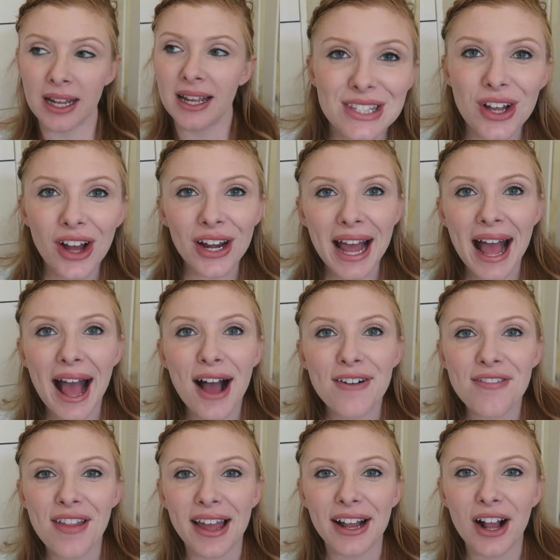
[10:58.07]
it's gotta
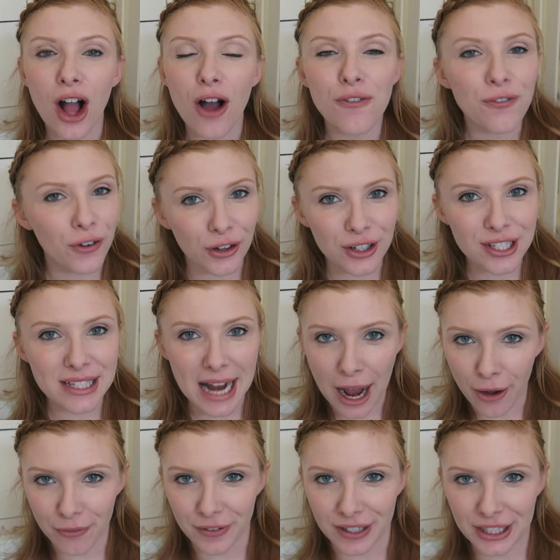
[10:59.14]
have like a first
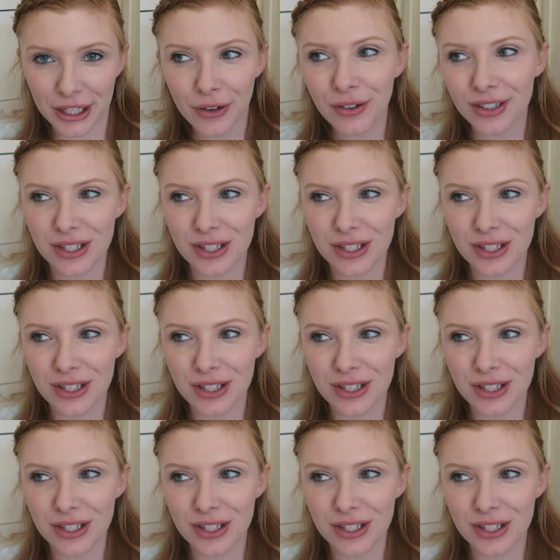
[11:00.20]
outfit, you know?